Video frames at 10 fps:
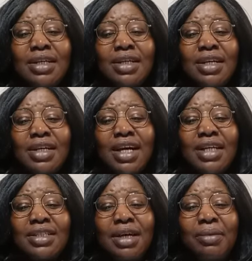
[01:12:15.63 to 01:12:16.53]
a
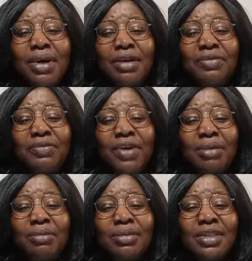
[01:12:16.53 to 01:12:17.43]
cassava
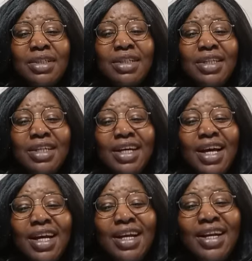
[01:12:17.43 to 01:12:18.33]
farm in
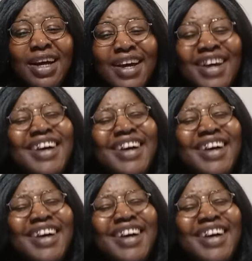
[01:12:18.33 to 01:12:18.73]
Canada.